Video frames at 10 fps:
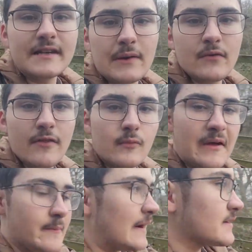Now we're on the
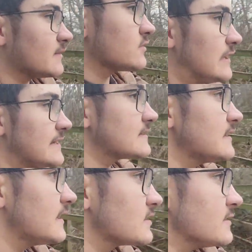way back to the train
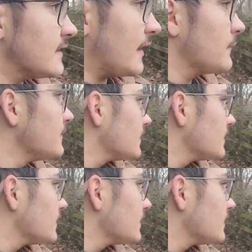station now.